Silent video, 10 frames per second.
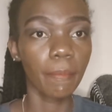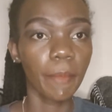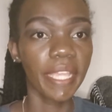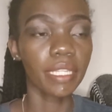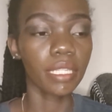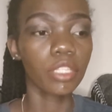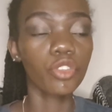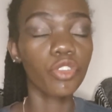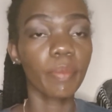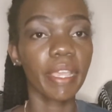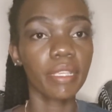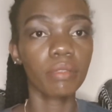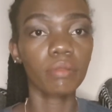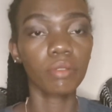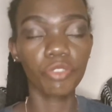and during my
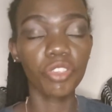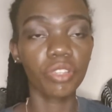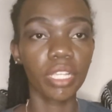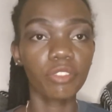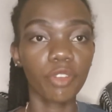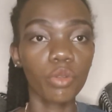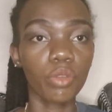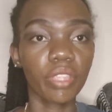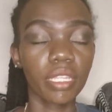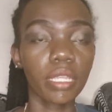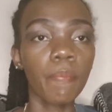research, found out that